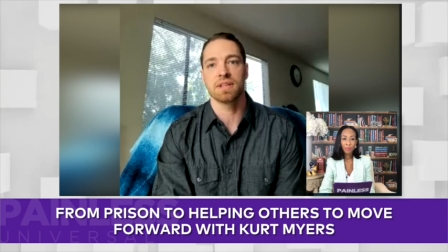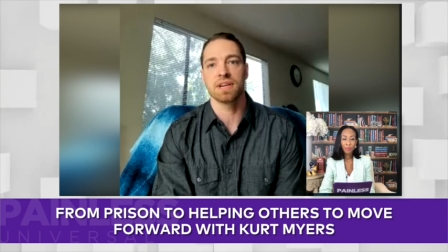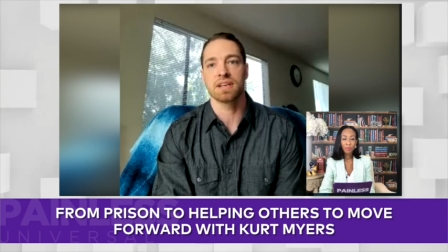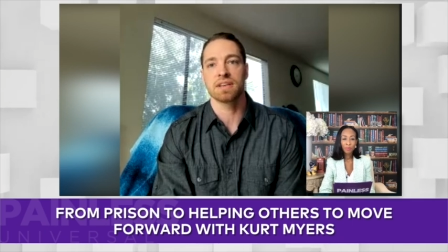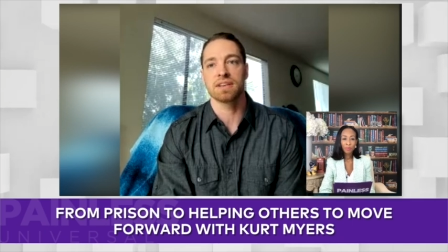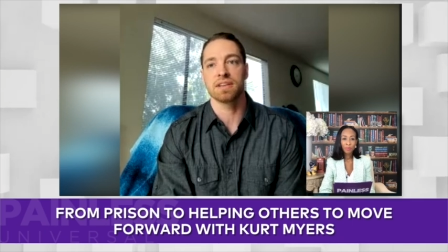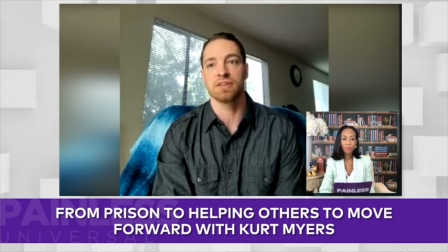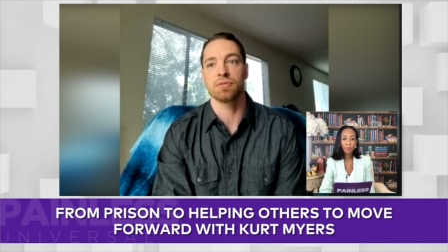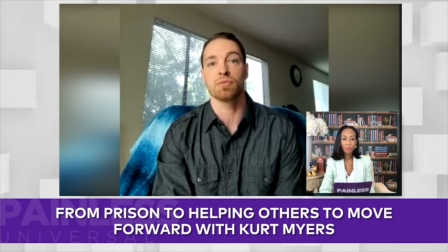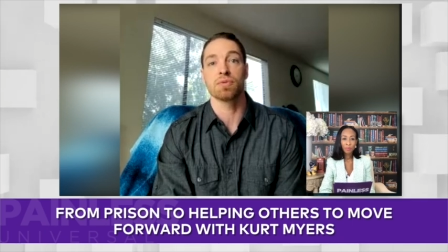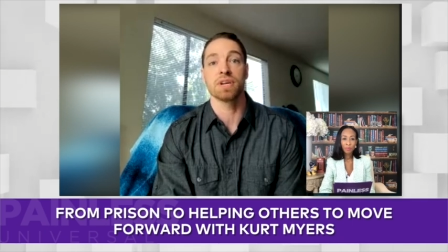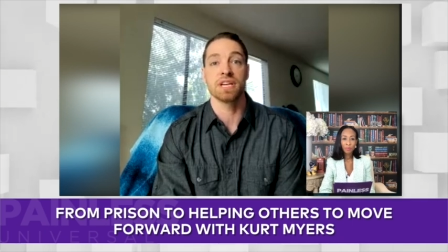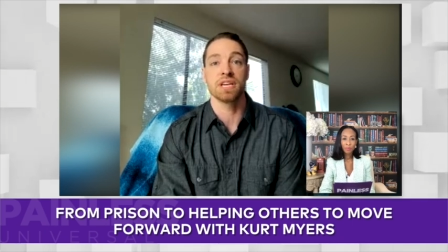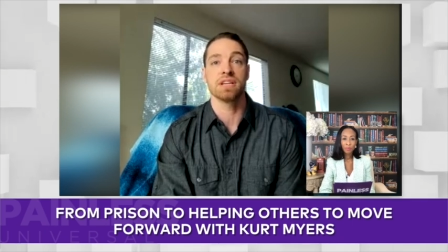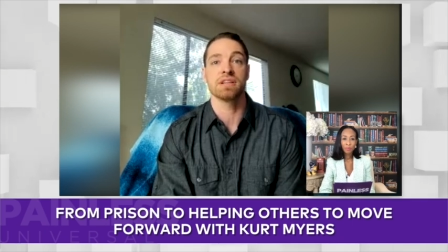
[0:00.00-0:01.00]
that can
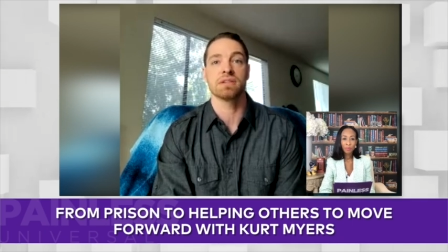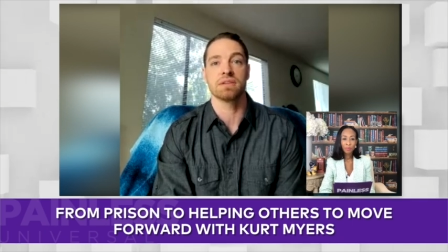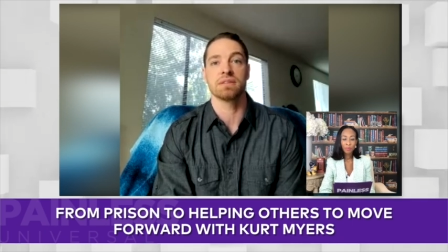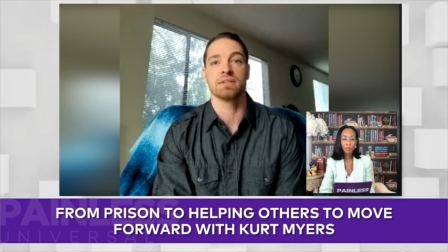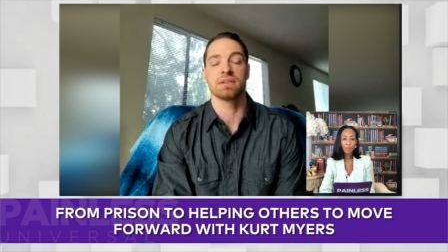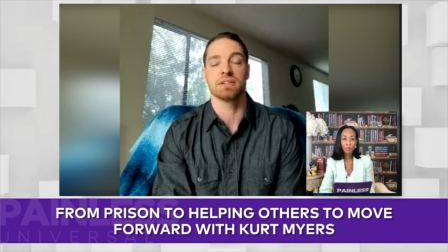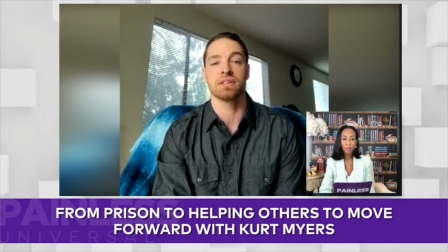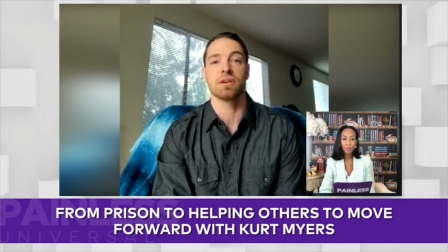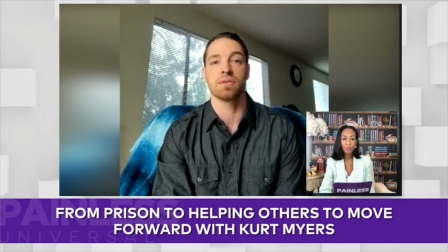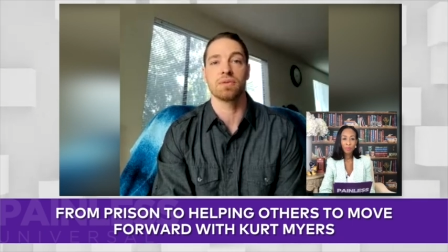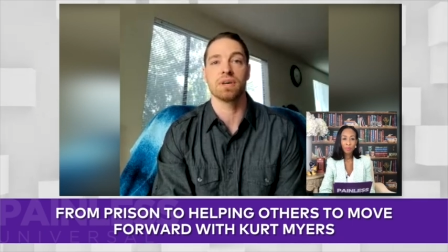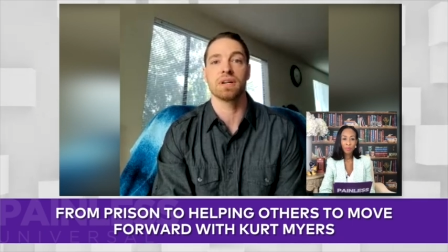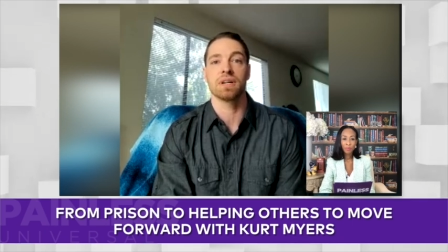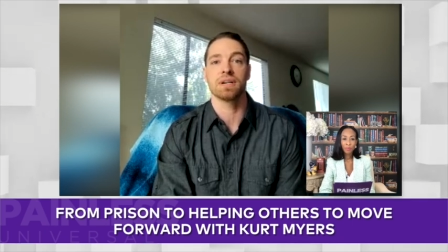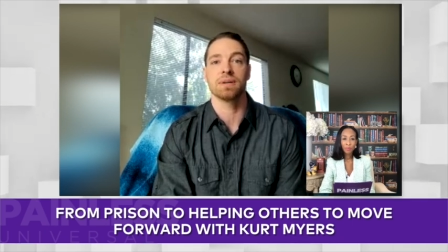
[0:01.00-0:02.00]
re you know
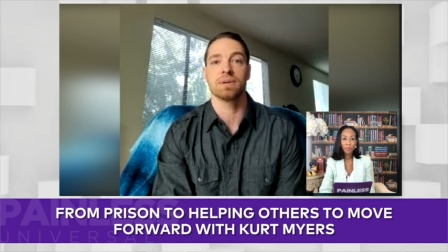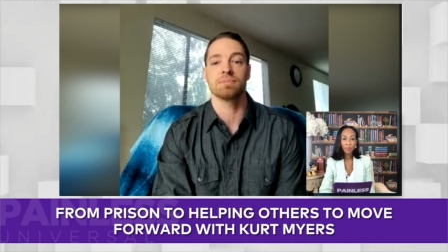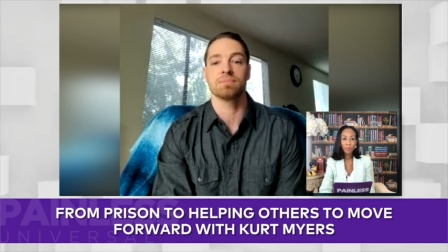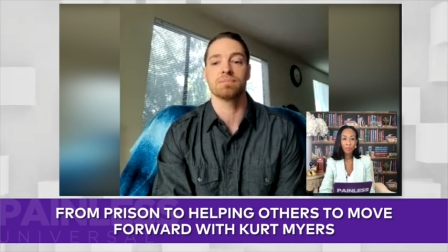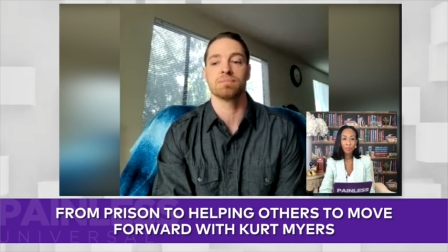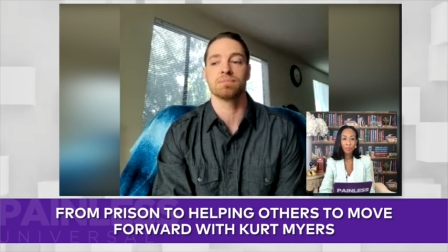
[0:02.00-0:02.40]
um,